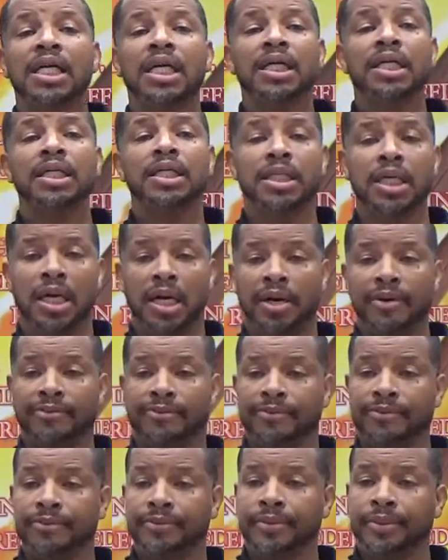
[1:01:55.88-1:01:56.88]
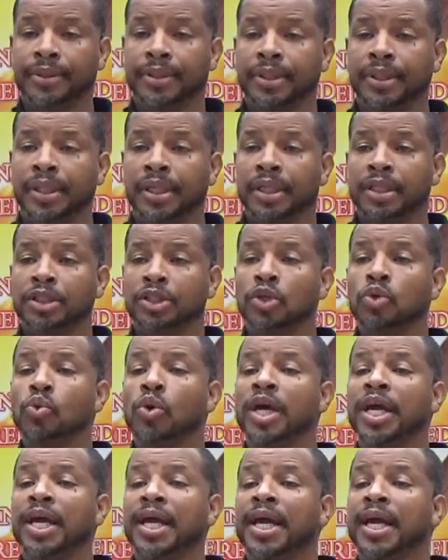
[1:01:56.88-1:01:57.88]
good enough to
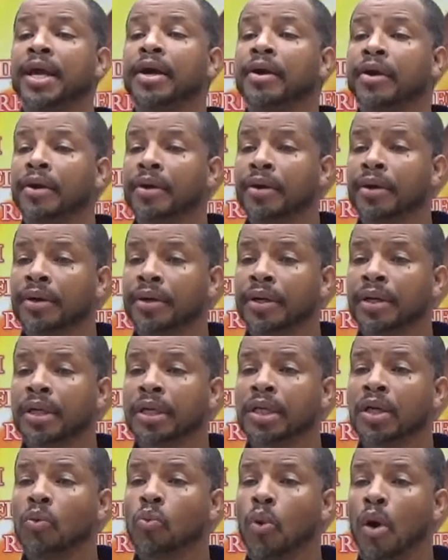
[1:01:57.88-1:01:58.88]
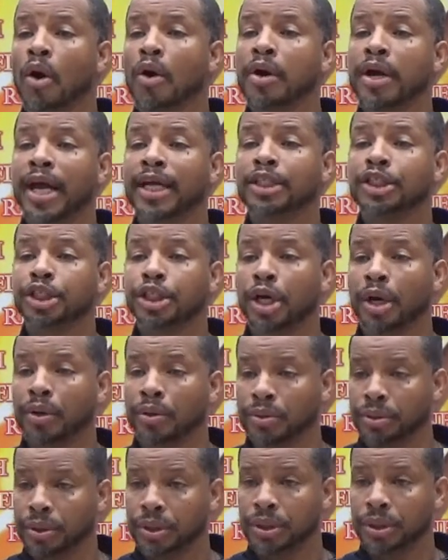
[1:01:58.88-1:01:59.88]
hear the word at
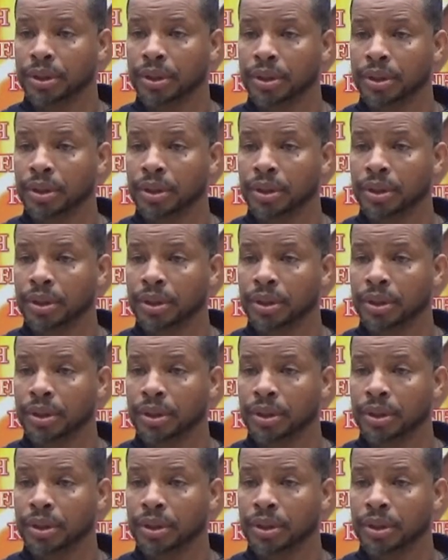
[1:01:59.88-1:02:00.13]
church,